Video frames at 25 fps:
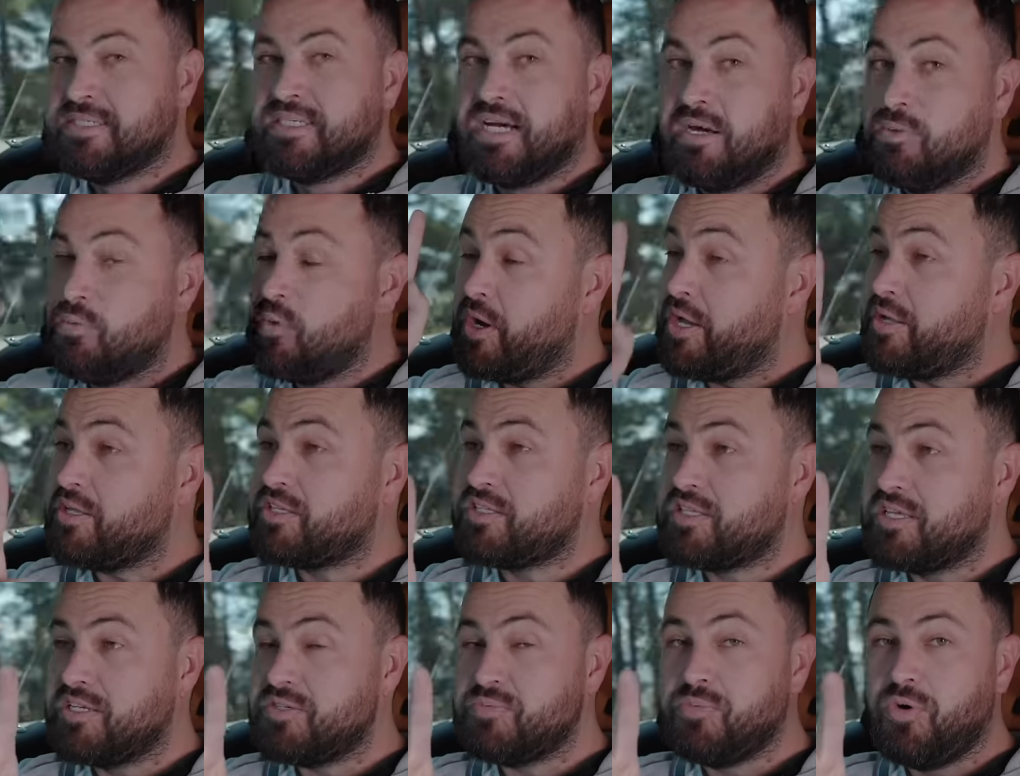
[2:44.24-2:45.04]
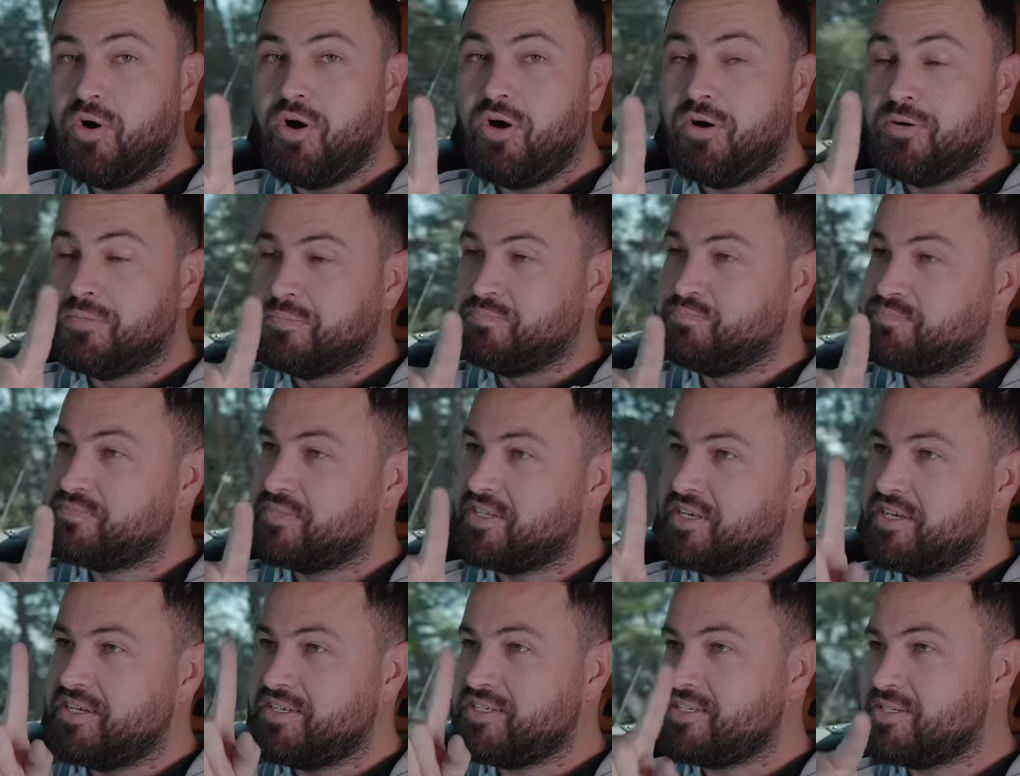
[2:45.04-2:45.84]
And wait, there's more.
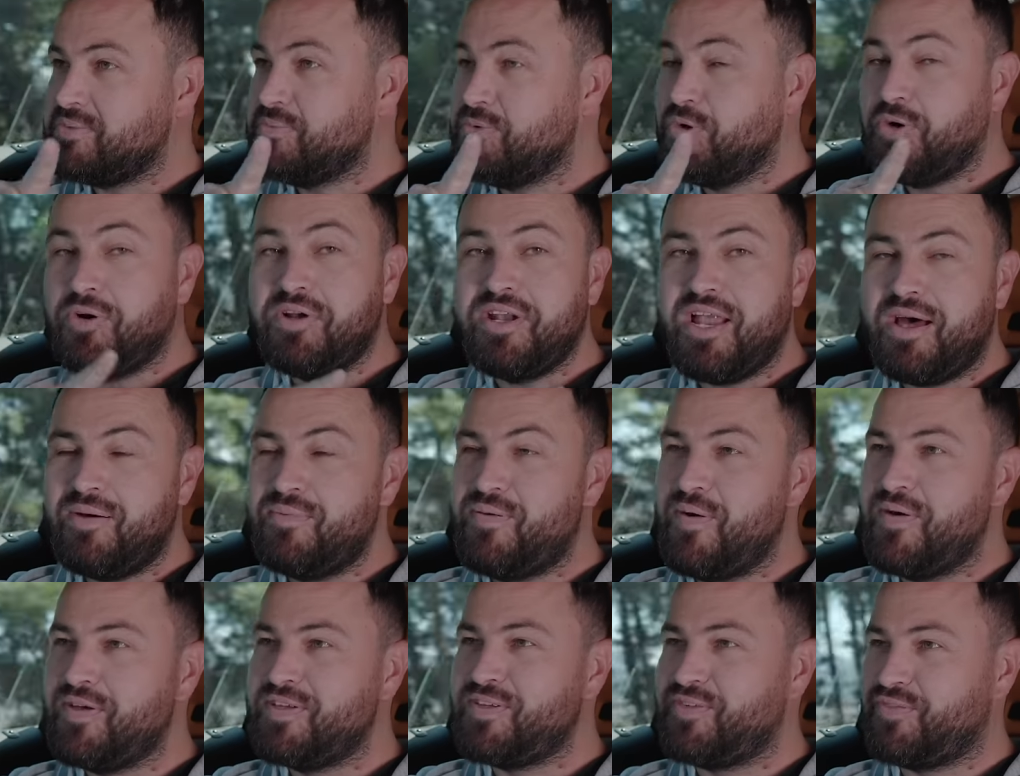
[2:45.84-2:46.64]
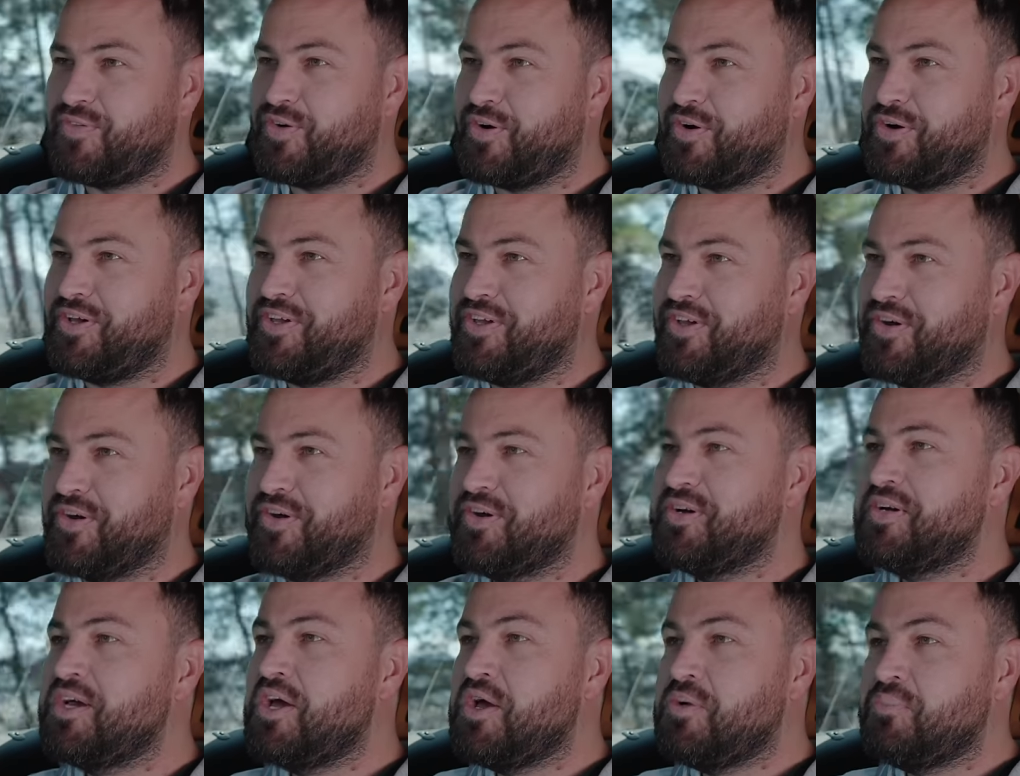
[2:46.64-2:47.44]
Here's some more numbers for you.